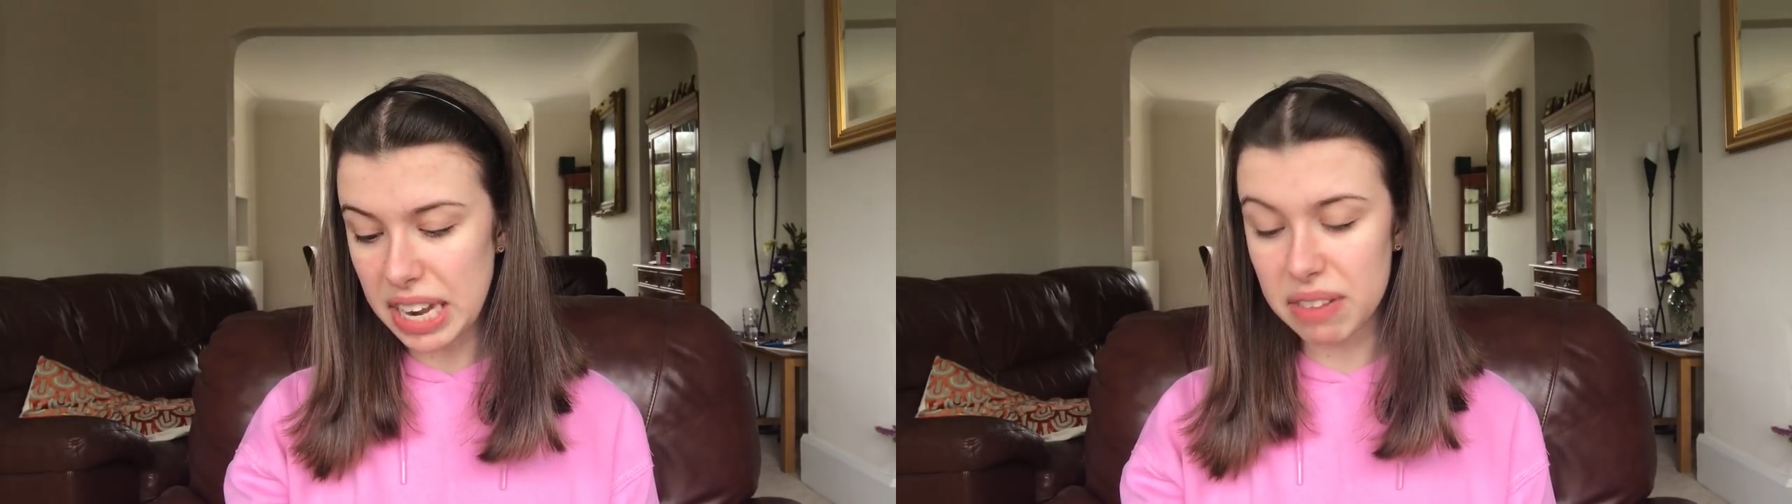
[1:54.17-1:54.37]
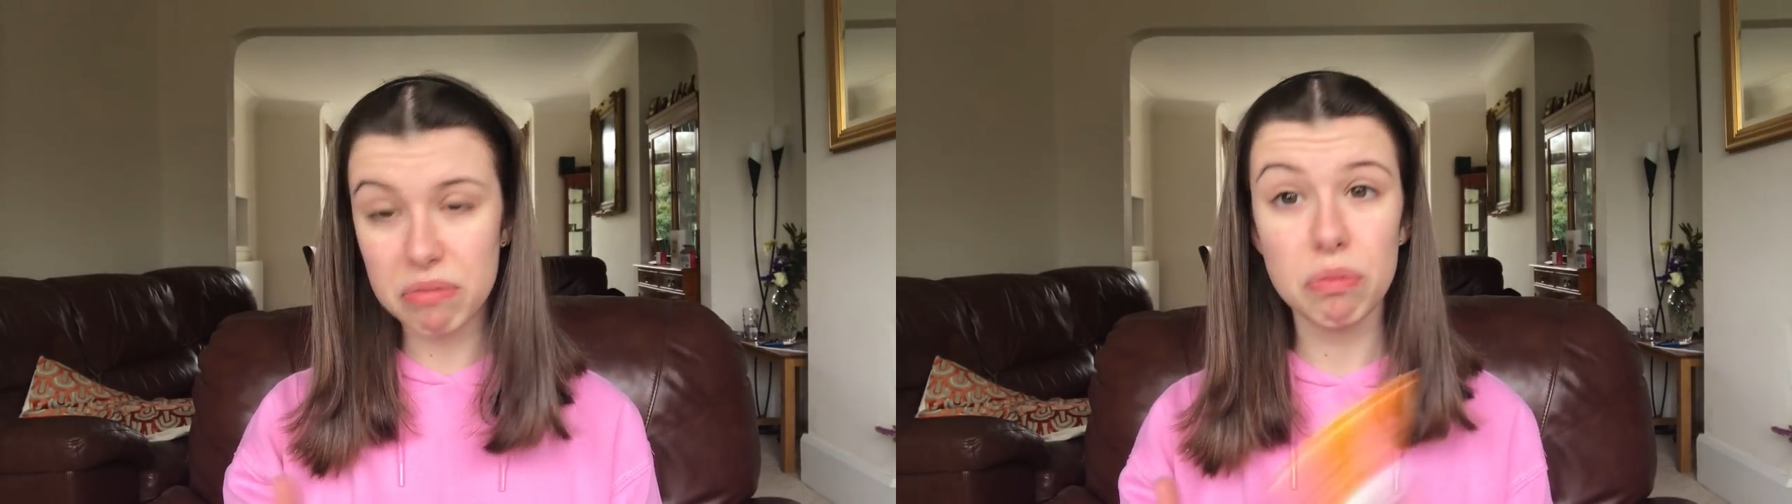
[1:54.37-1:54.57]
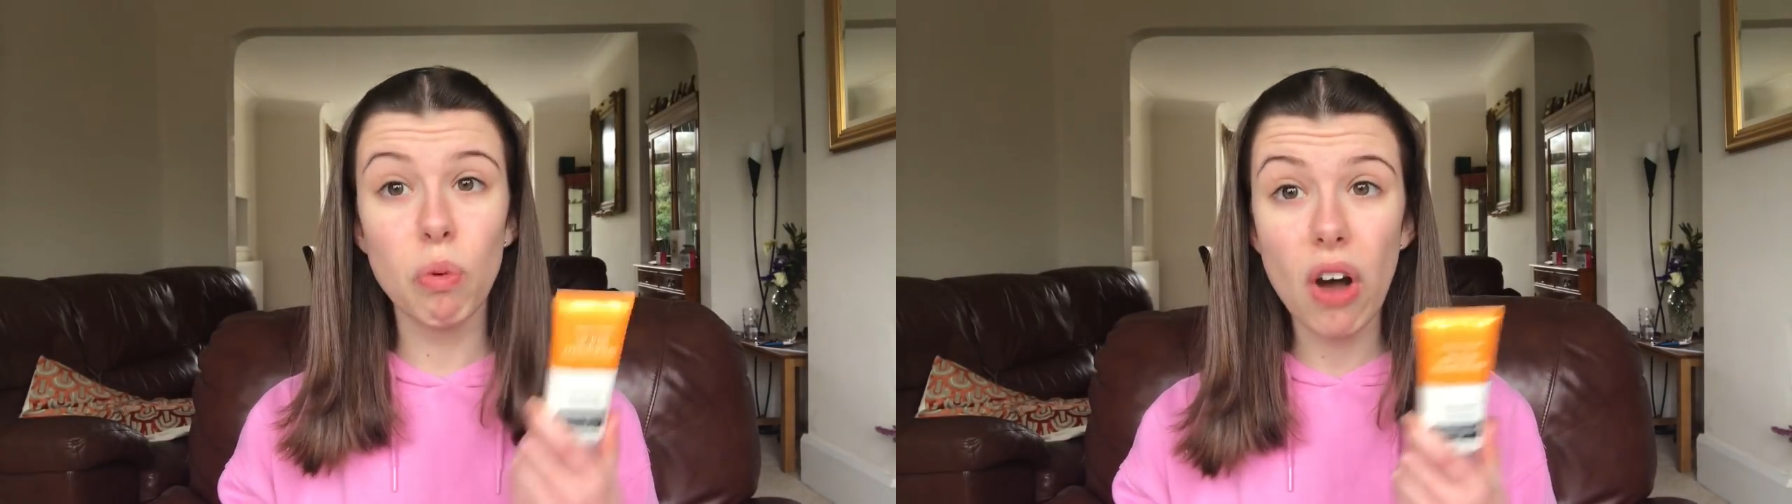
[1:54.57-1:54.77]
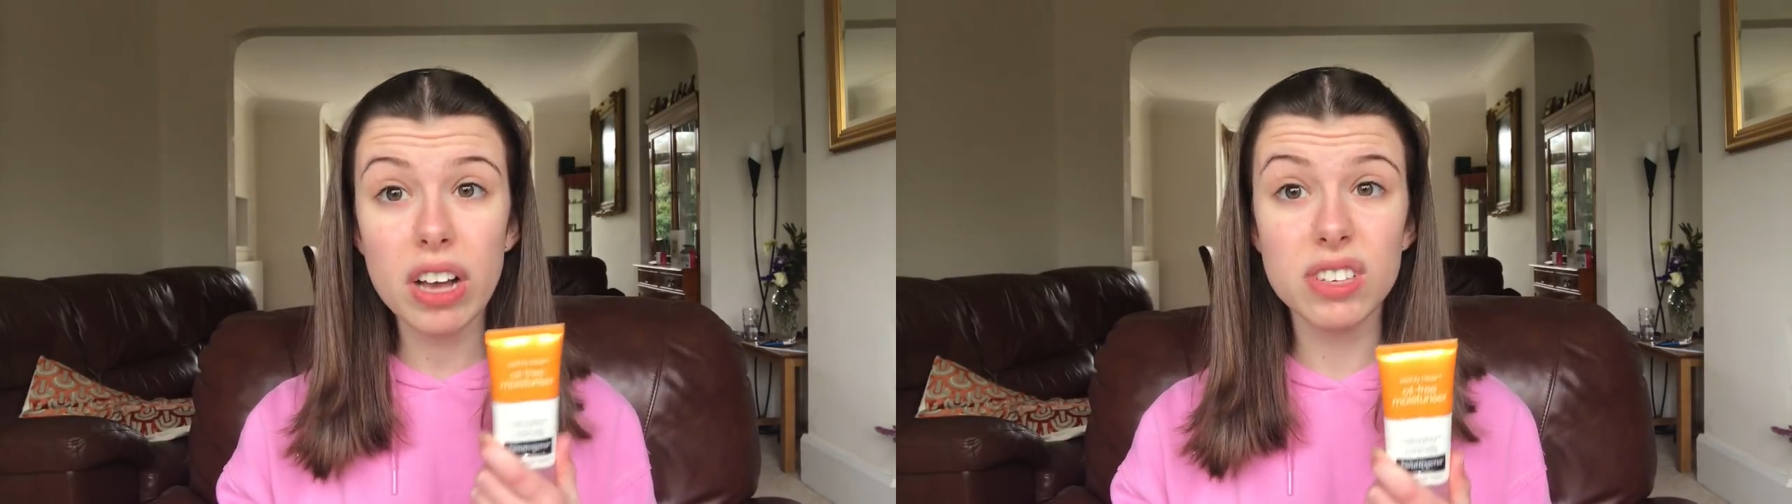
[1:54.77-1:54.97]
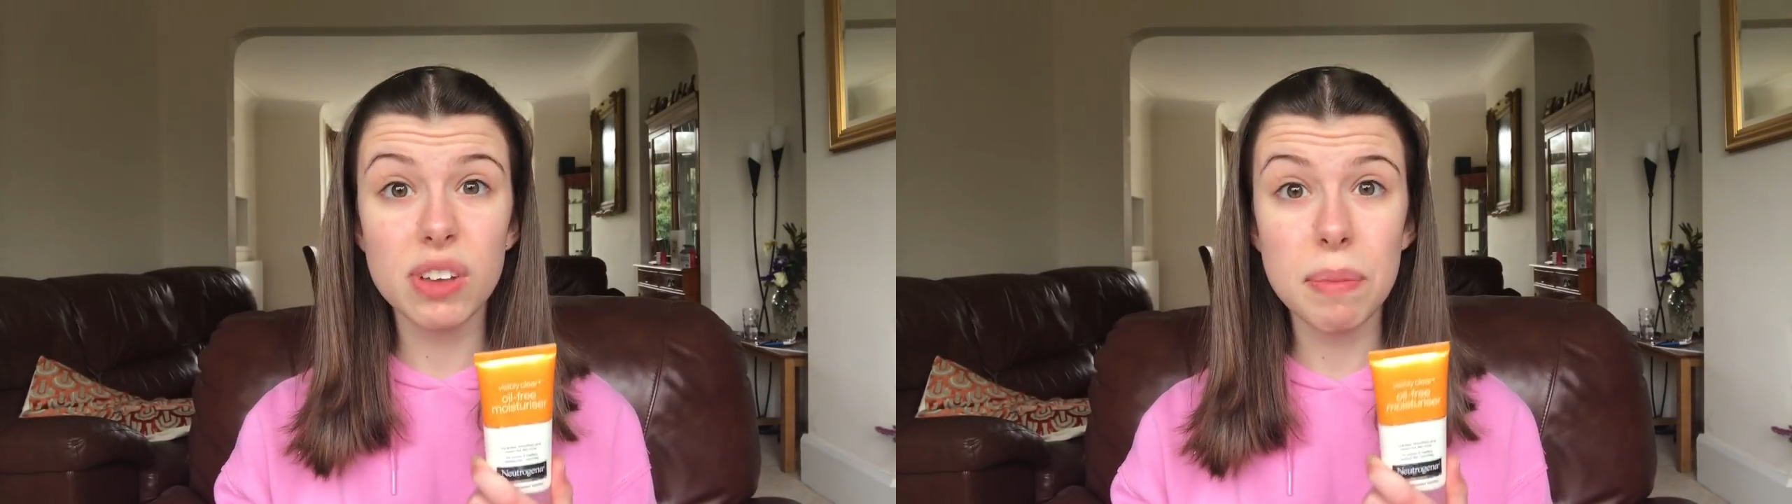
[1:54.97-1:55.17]
it
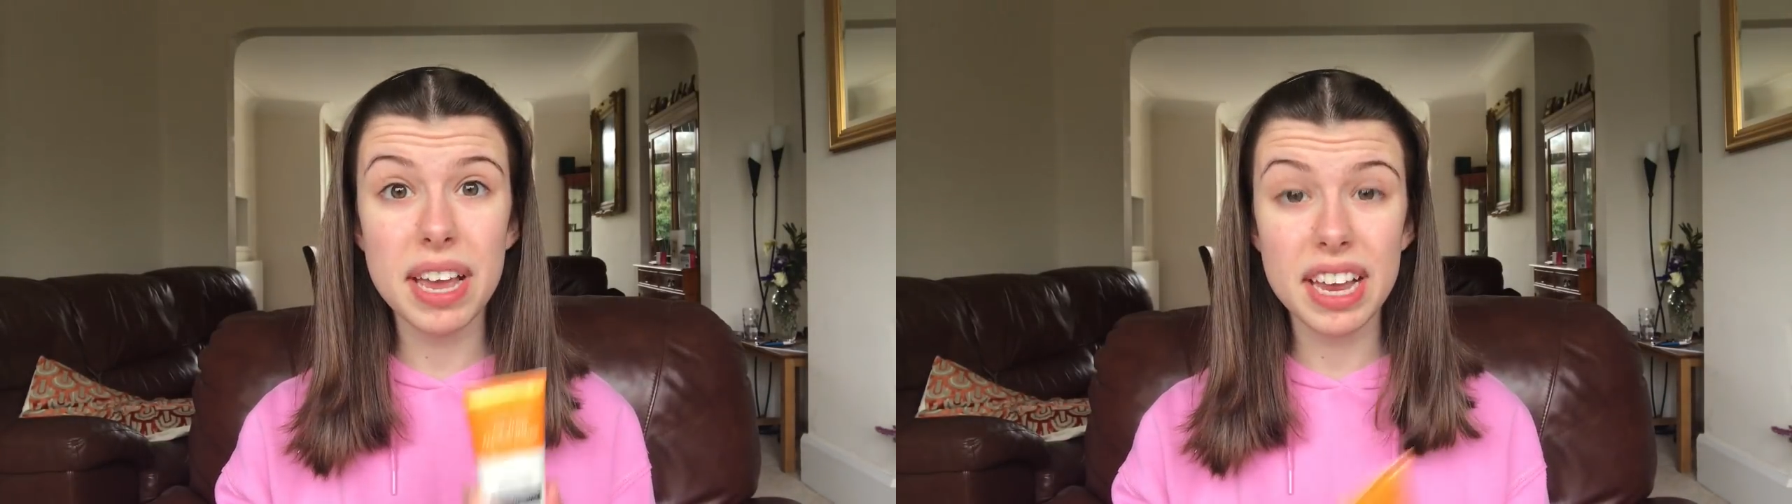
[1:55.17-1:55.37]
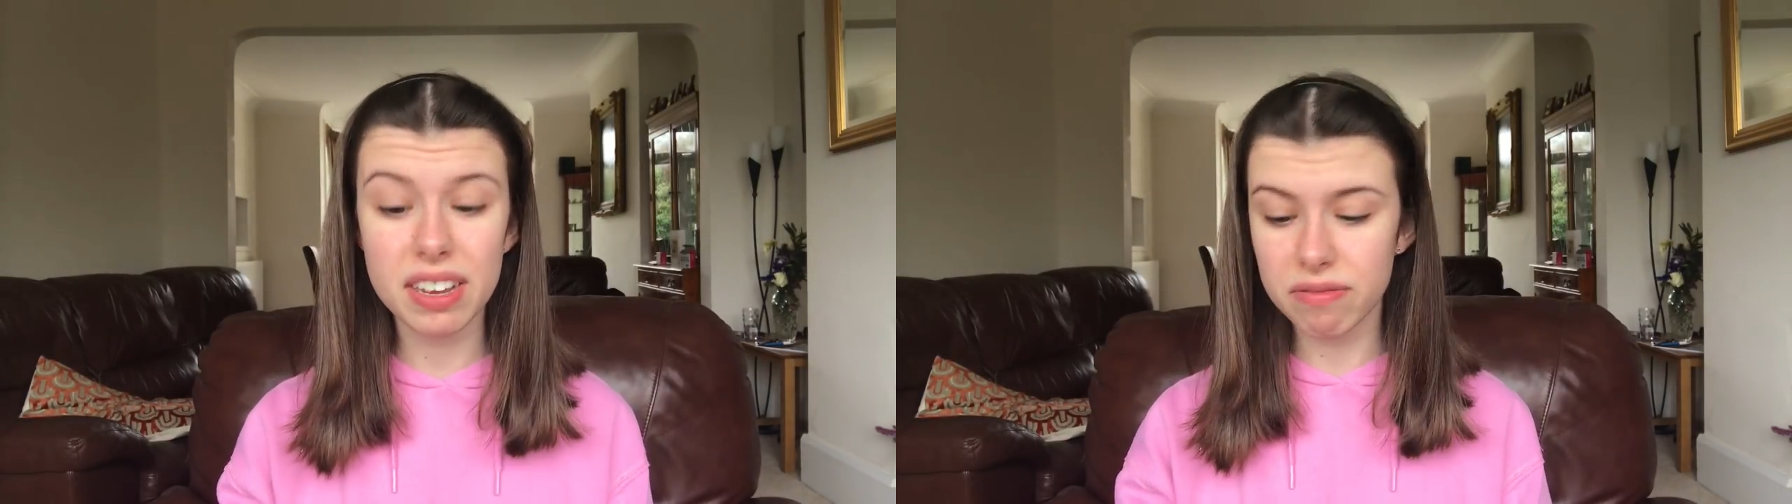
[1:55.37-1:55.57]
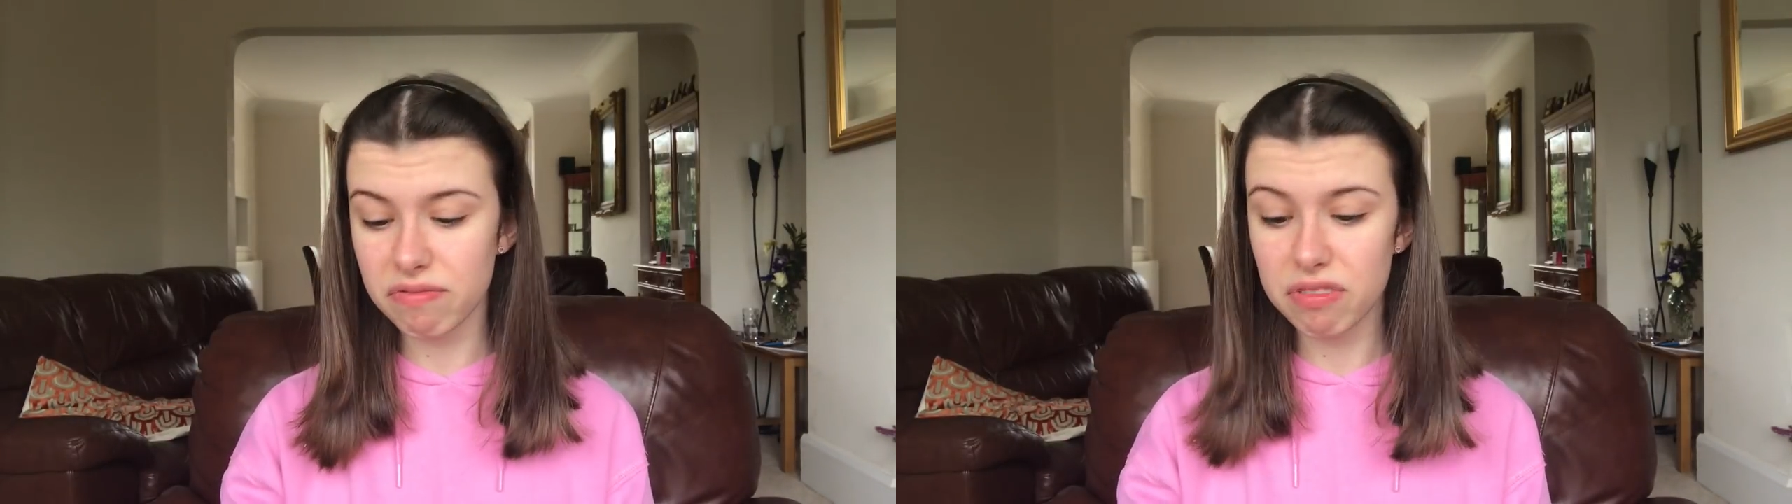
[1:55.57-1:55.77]
works for me.